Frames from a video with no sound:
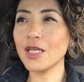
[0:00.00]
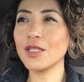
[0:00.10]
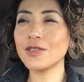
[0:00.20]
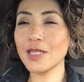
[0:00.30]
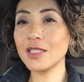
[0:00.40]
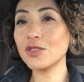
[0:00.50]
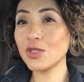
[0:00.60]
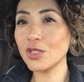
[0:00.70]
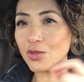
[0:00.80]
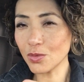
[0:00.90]
You tend to
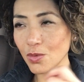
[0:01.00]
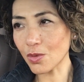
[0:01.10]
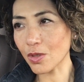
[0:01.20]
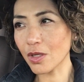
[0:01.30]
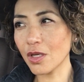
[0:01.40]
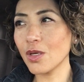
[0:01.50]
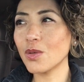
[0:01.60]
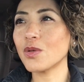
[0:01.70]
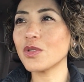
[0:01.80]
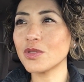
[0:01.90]
ignore,
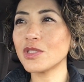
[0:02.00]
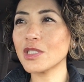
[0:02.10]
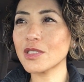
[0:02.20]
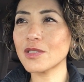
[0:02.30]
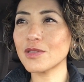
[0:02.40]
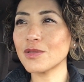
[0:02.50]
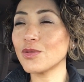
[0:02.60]
or you just